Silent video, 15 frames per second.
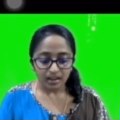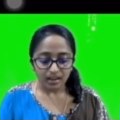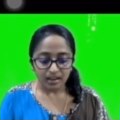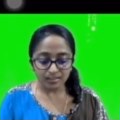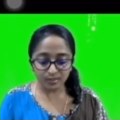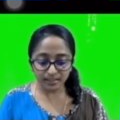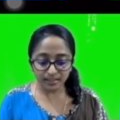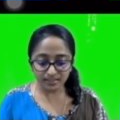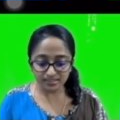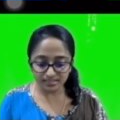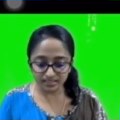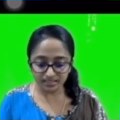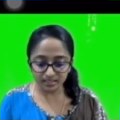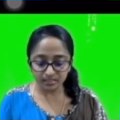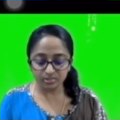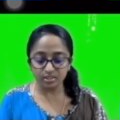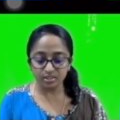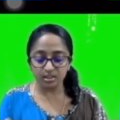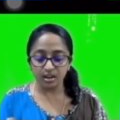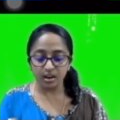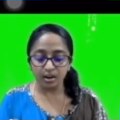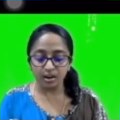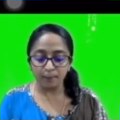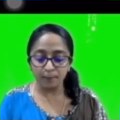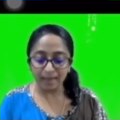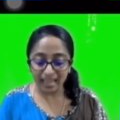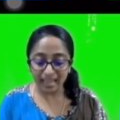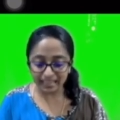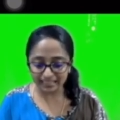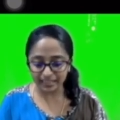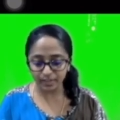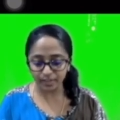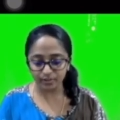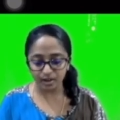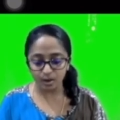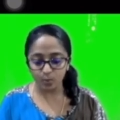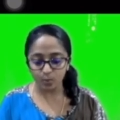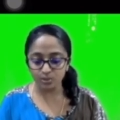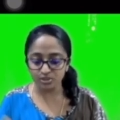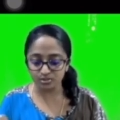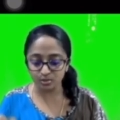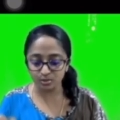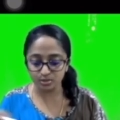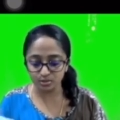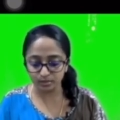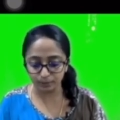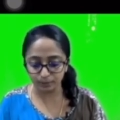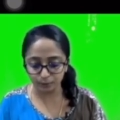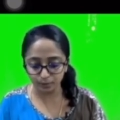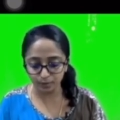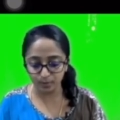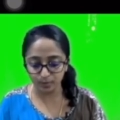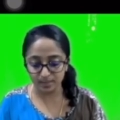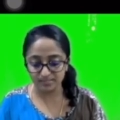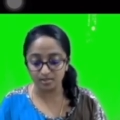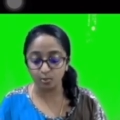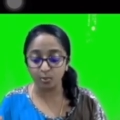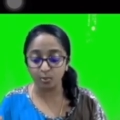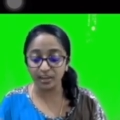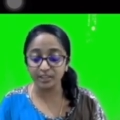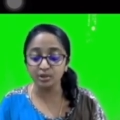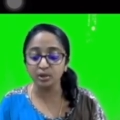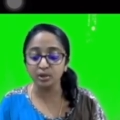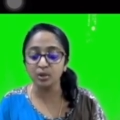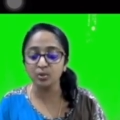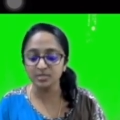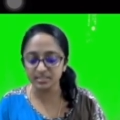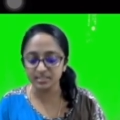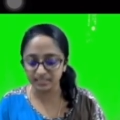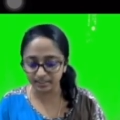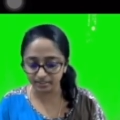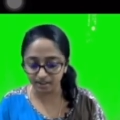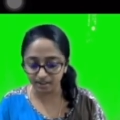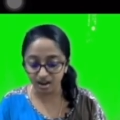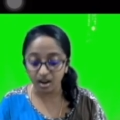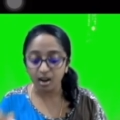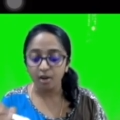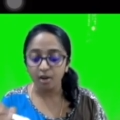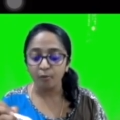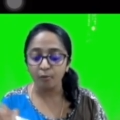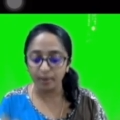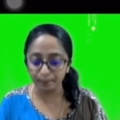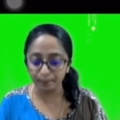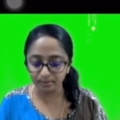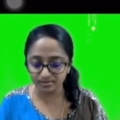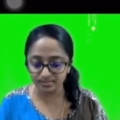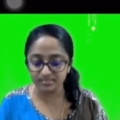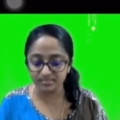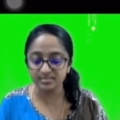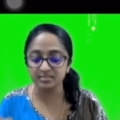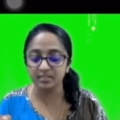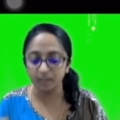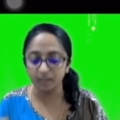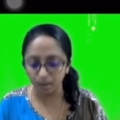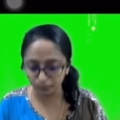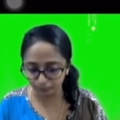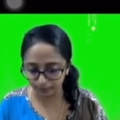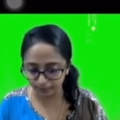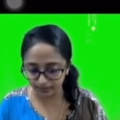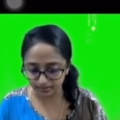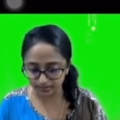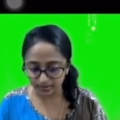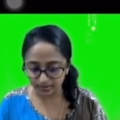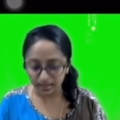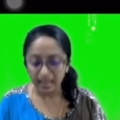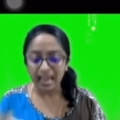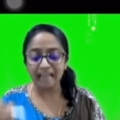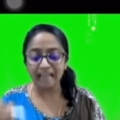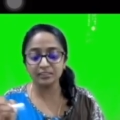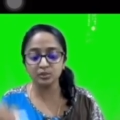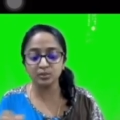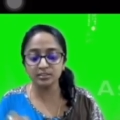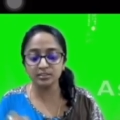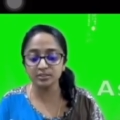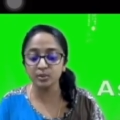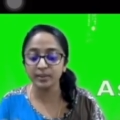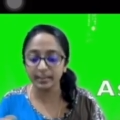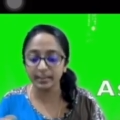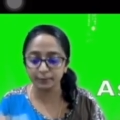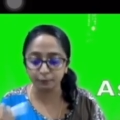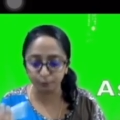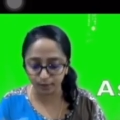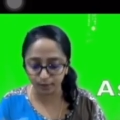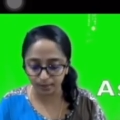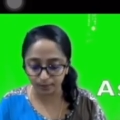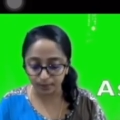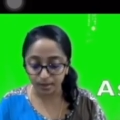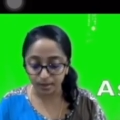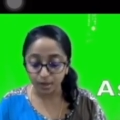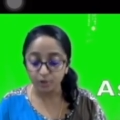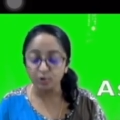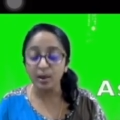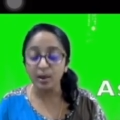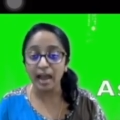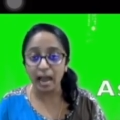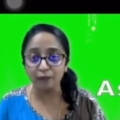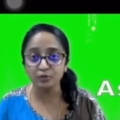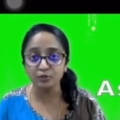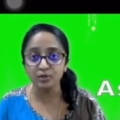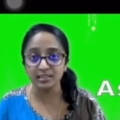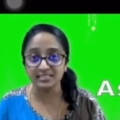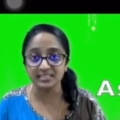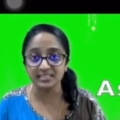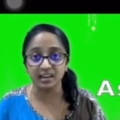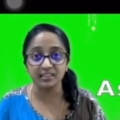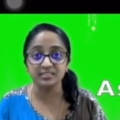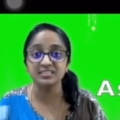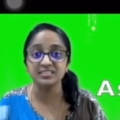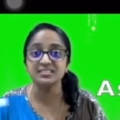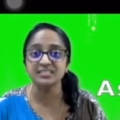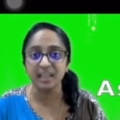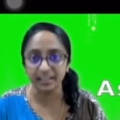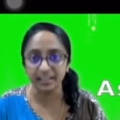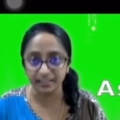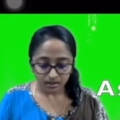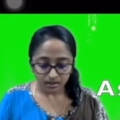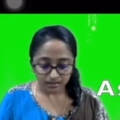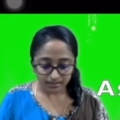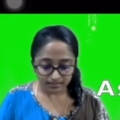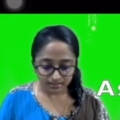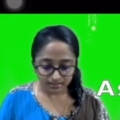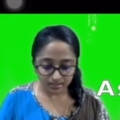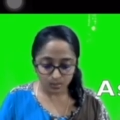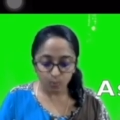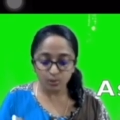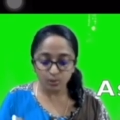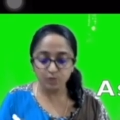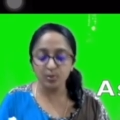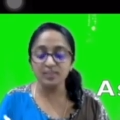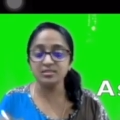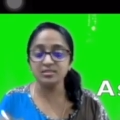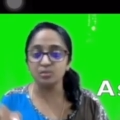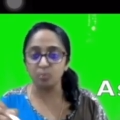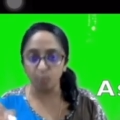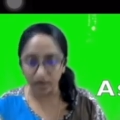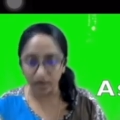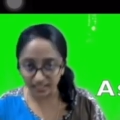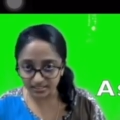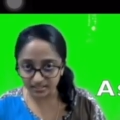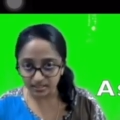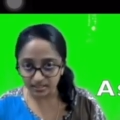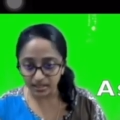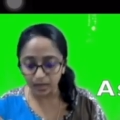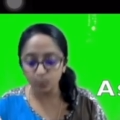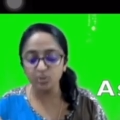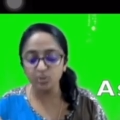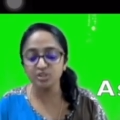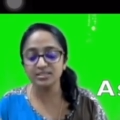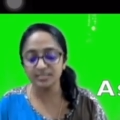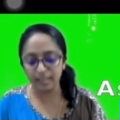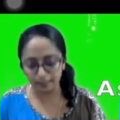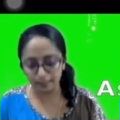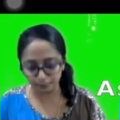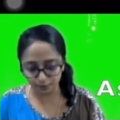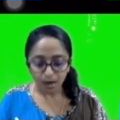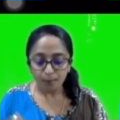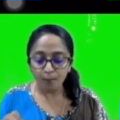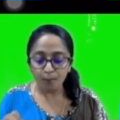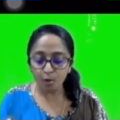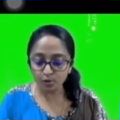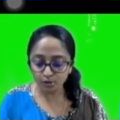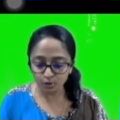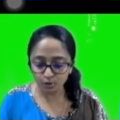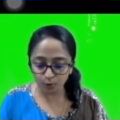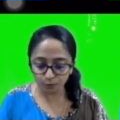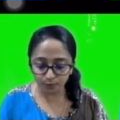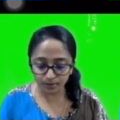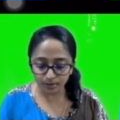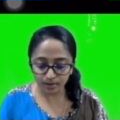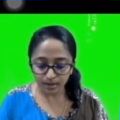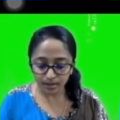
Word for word: As you can see, the black area, which is also referred to as the radiolucent area, represents the lung field. As soon as you get a film, you have to assign the side. That is, which one is right and which is left. Most often,